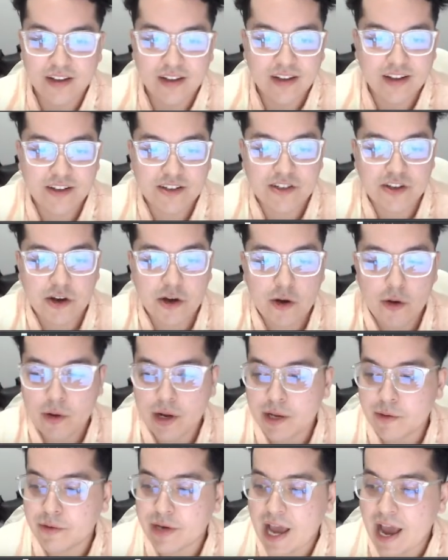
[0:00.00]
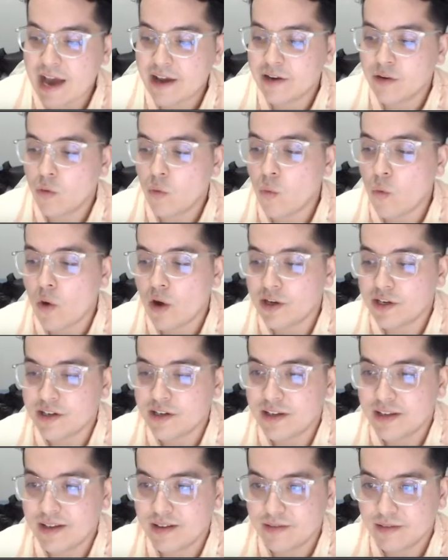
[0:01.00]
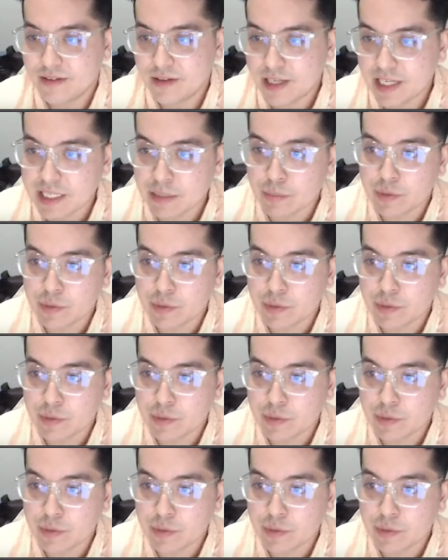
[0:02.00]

So it would add 1 in